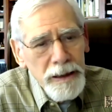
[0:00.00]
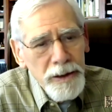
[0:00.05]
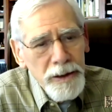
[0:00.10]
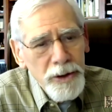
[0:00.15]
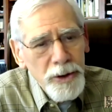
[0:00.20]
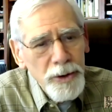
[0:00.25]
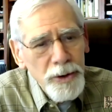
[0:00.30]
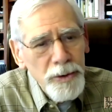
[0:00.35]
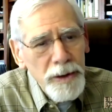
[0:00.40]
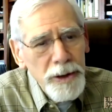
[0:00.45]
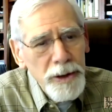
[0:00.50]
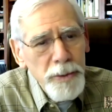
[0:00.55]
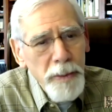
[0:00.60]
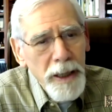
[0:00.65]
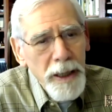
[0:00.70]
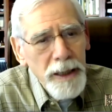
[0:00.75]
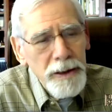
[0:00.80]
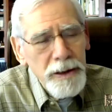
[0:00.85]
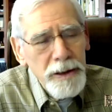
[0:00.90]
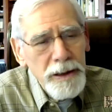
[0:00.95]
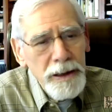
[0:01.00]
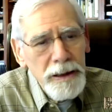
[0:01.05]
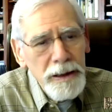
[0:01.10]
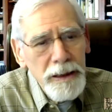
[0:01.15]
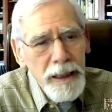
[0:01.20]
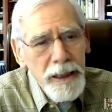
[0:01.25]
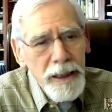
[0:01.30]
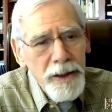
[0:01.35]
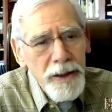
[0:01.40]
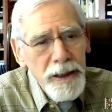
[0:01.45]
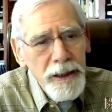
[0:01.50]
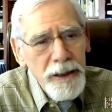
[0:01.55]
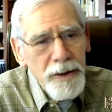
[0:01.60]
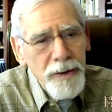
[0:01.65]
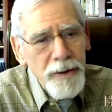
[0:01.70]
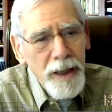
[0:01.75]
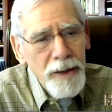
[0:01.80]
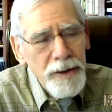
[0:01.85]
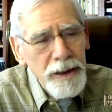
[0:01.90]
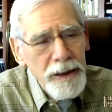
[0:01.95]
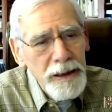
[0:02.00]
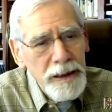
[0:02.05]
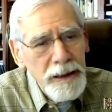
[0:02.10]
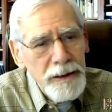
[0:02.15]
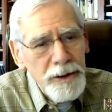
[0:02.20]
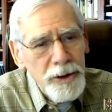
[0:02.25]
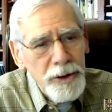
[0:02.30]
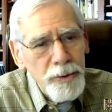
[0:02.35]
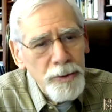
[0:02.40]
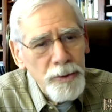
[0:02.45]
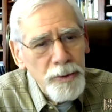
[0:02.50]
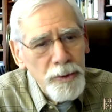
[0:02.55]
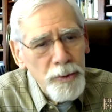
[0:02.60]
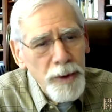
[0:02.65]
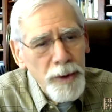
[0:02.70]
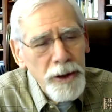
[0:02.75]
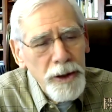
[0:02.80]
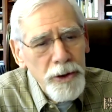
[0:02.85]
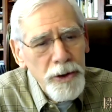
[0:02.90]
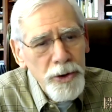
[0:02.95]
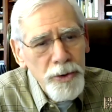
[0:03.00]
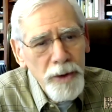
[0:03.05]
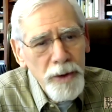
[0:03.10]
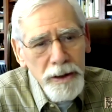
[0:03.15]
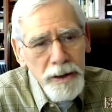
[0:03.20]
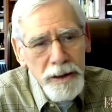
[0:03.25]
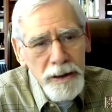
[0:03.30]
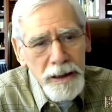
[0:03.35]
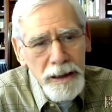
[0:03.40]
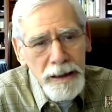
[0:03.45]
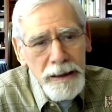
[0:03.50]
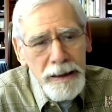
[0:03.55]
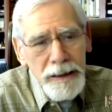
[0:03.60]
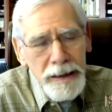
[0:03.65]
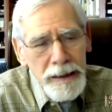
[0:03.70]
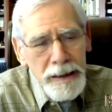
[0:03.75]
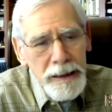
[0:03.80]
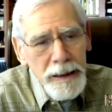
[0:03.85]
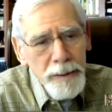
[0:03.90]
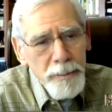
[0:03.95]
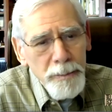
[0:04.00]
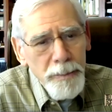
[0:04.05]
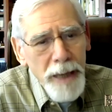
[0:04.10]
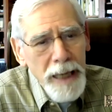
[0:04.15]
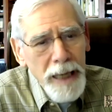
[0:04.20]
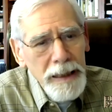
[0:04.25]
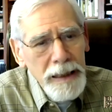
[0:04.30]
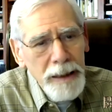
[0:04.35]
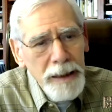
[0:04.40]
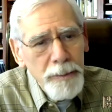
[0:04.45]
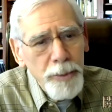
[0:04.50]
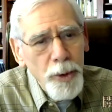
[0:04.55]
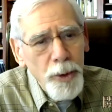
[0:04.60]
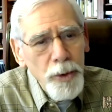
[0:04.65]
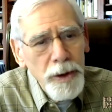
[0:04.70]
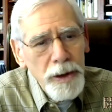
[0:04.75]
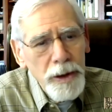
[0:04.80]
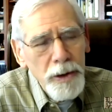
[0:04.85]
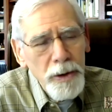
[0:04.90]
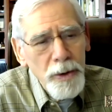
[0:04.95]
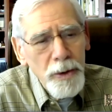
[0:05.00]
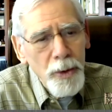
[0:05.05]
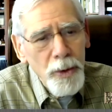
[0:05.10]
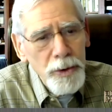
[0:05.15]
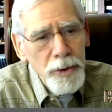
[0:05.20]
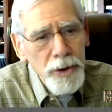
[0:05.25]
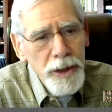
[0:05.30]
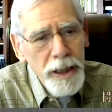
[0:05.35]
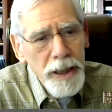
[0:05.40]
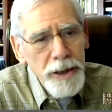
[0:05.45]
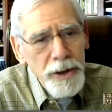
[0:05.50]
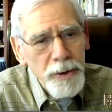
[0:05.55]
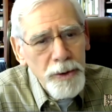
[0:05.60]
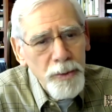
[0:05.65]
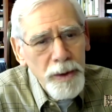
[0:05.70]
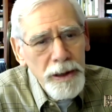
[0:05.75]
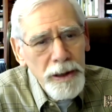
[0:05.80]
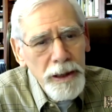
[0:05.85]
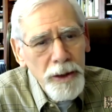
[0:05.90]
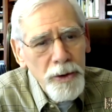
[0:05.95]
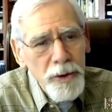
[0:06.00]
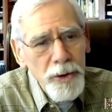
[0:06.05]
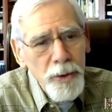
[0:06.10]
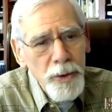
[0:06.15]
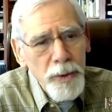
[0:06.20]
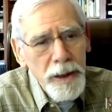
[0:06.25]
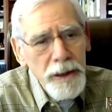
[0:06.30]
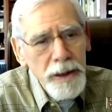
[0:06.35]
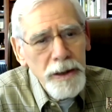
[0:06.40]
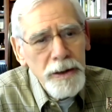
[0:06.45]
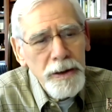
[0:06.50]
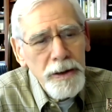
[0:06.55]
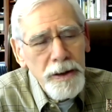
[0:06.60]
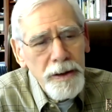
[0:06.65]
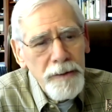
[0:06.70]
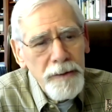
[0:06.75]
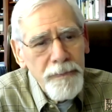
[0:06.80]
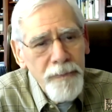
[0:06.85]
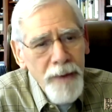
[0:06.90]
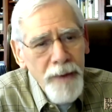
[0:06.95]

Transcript: to expand the area around it and to reconstruct the badly broken old station when the earthquake occurred.